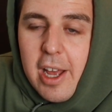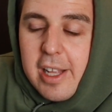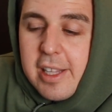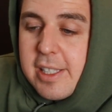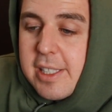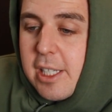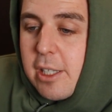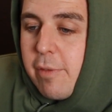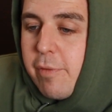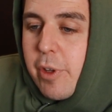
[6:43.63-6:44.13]

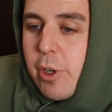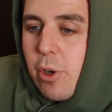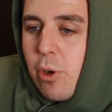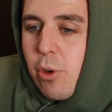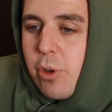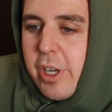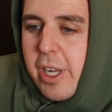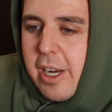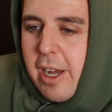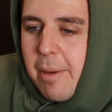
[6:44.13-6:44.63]
instead of the
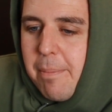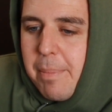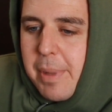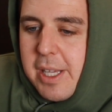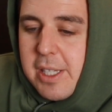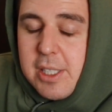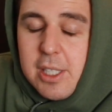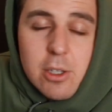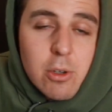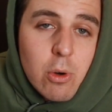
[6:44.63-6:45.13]
code that I'm
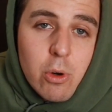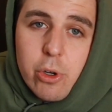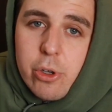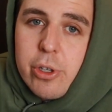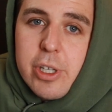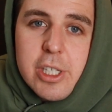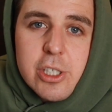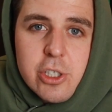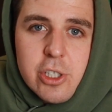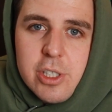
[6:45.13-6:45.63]
pasting, or
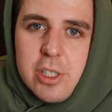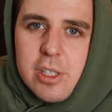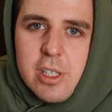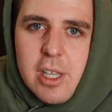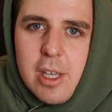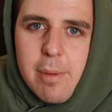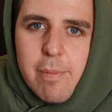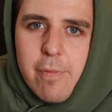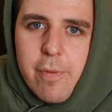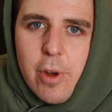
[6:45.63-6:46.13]
you can just
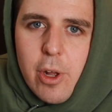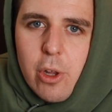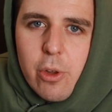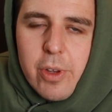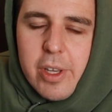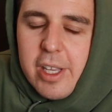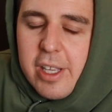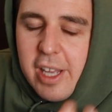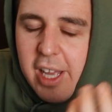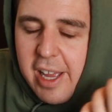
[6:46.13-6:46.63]
keep
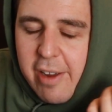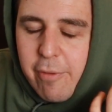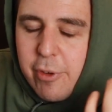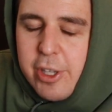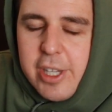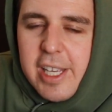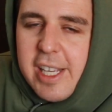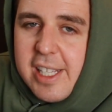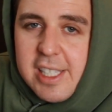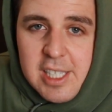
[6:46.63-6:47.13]
following.
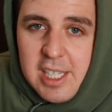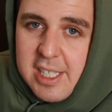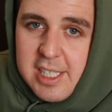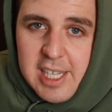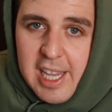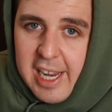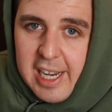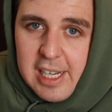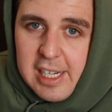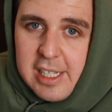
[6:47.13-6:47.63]
Everything is
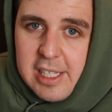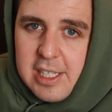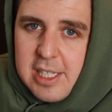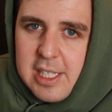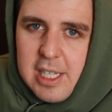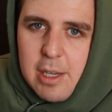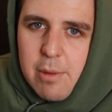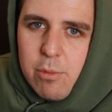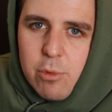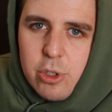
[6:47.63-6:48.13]
exactly the
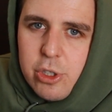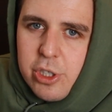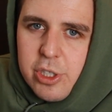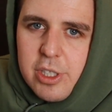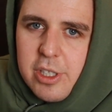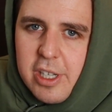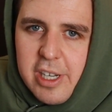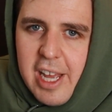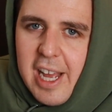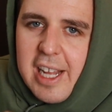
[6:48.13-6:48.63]
same. We're
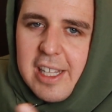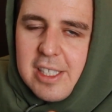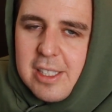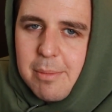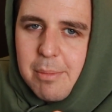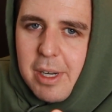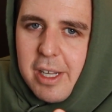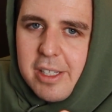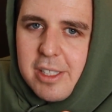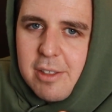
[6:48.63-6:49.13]
just gonna add
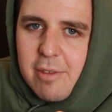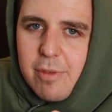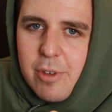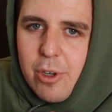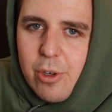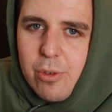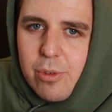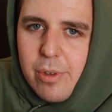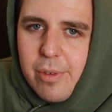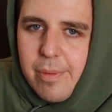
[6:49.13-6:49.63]
some lines of
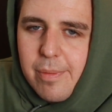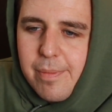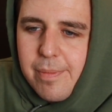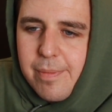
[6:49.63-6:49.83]
code.